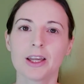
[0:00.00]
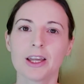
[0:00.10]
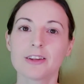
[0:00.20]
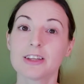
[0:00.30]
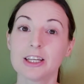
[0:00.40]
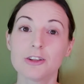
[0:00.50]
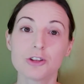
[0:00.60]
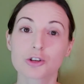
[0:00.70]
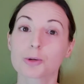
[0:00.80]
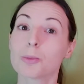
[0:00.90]
It's
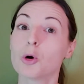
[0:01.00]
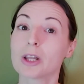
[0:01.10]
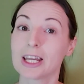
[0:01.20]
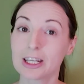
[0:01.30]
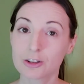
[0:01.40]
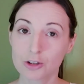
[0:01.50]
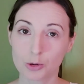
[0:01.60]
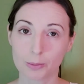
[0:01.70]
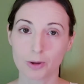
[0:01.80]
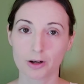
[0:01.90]
easier to pull into
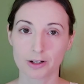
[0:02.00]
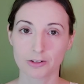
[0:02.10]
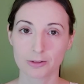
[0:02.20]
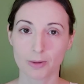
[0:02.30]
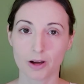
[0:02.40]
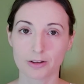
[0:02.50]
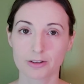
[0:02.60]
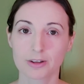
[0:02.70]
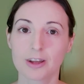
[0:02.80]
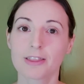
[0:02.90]
a parking spot
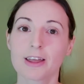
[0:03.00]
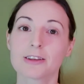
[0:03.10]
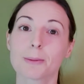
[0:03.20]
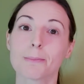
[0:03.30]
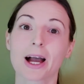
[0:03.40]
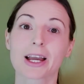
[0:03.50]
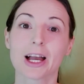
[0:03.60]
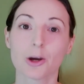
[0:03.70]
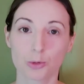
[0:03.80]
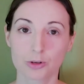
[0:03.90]
than to back
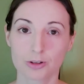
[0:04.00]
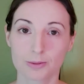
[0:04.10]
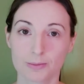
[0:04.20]
out.